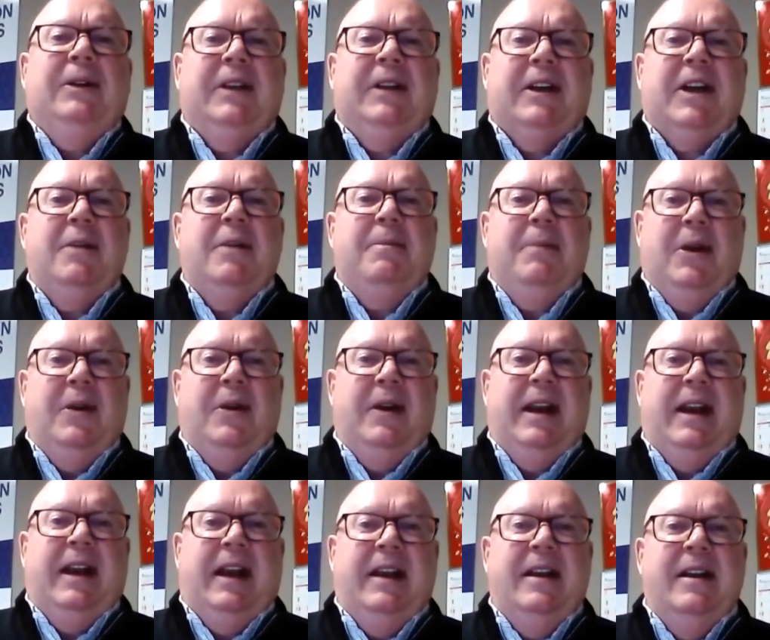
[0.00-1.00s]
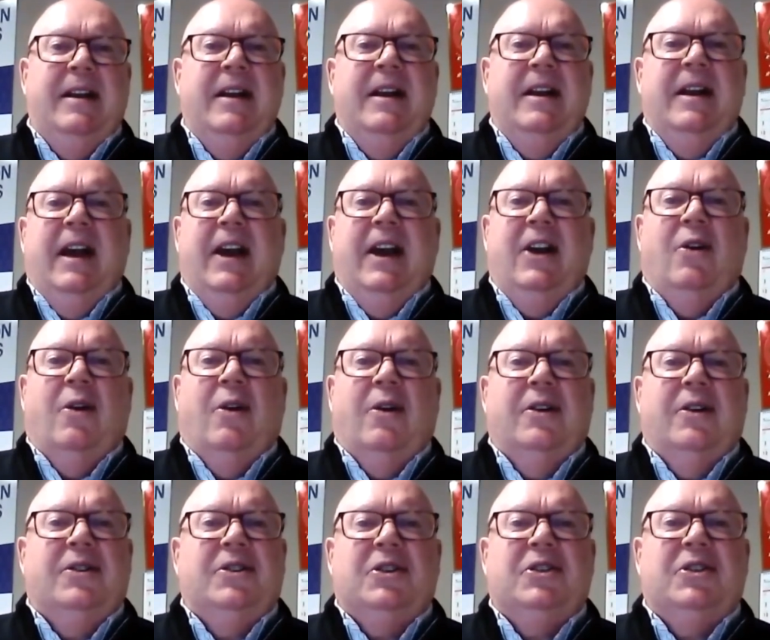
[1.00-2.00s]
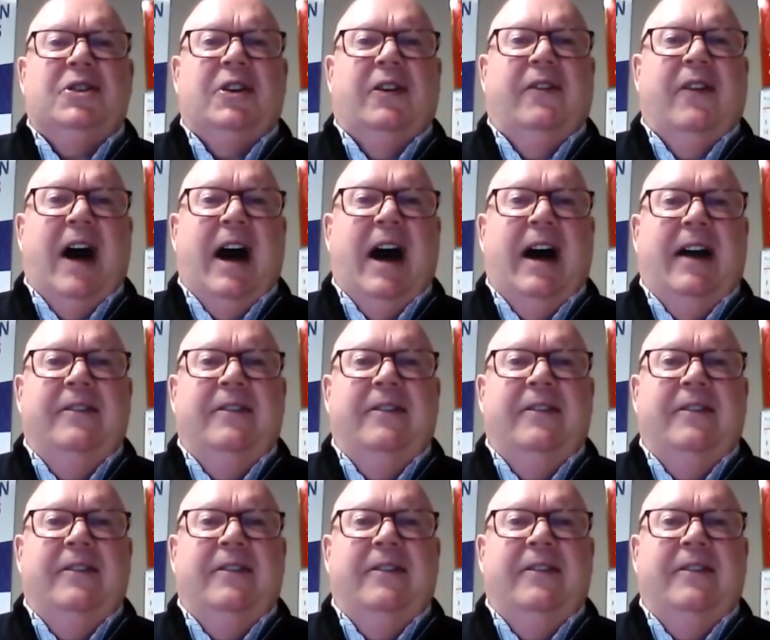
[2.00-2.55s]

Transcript: community in mm-hmm. order to survive.